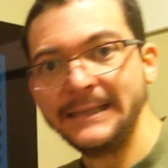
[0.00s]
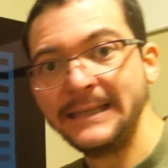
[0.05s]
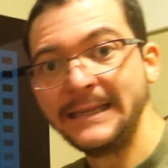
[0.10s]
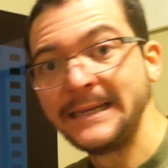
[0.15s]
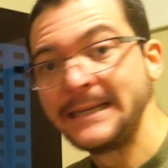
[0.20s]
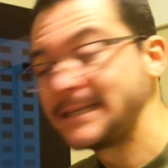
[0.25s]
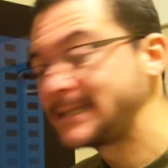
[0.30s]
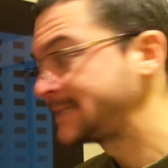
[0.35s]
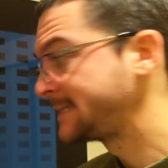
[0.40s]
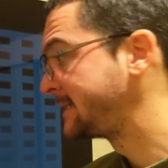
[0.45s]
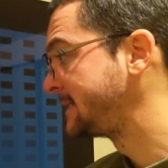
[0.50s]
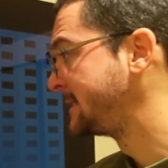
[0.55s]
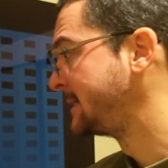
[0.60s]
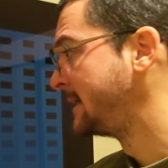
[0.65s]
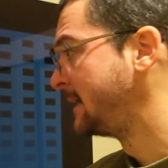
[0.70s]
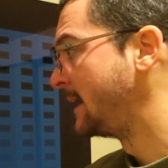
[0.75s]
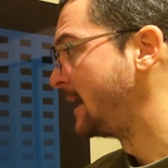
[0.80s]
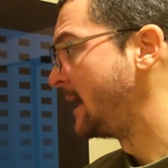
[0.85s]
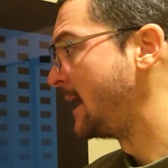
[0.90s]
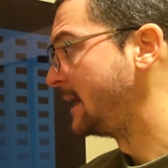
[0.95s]
this
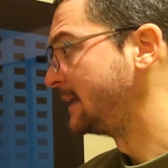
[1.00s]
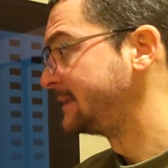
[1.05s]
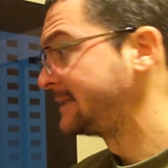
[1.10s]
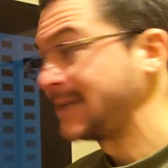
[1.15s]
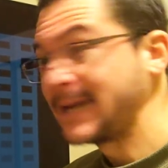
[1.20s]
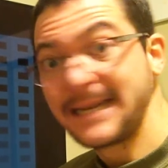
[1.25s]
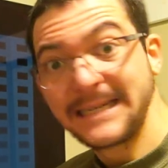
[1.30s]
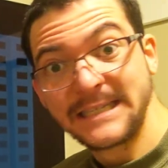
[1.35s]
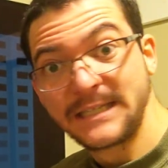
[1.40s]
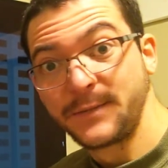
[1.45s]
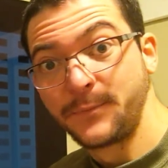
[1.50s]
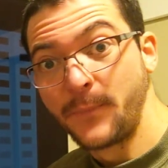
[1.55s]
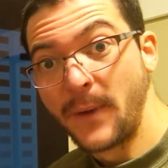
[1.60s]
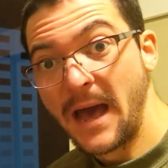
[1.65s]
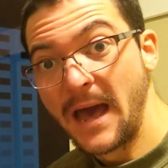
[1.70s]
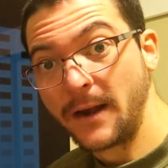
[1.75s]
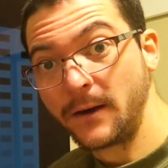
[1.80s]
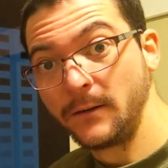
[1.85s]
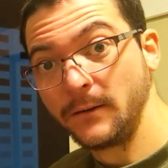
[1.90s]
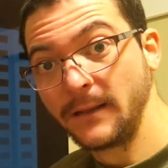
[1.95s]
uh, test
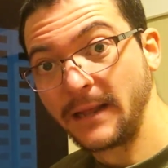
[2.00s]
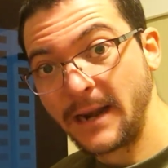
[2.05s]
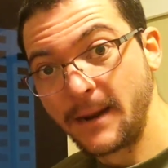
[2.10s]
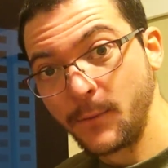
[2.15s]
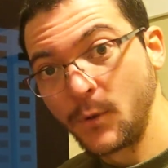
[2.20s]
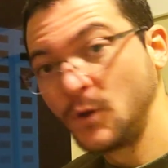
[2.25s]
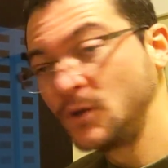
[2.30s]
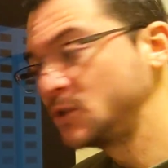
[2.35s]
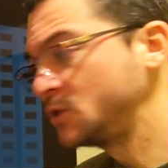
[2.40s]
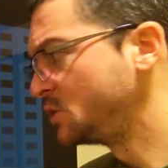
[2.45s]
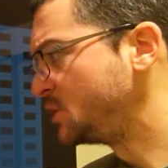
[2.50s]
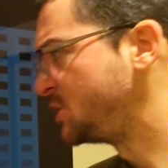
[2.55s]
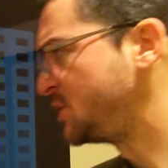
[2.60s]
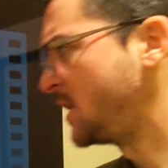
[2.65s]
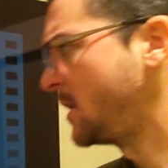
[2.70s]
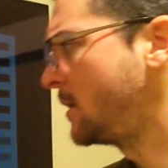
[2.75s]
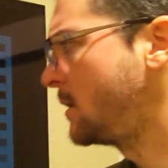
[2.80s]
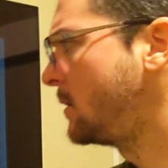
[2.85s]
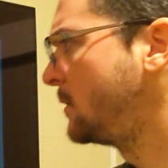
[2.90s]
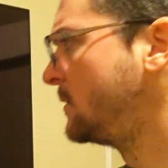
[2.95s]
pattern that I'm going to
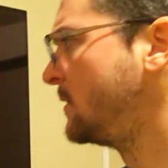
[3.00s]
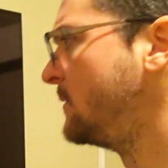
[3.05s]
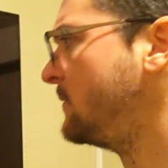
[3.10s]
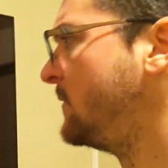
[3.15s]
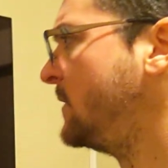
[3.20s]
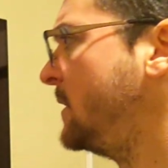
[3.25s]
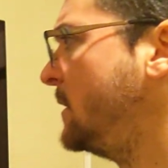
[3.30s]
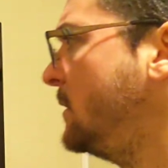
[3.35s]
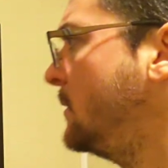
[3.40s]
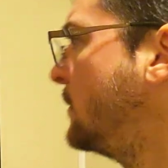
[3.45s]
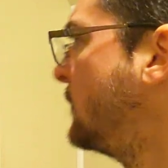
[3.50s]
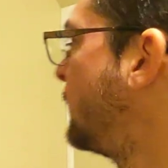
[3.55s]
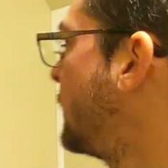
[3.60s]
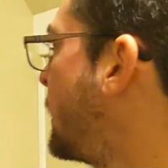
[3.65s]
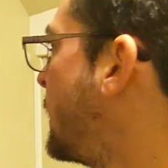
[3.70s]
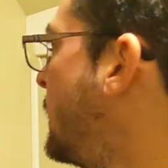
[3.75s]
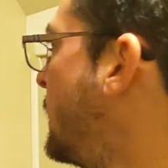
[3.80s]
share on the video.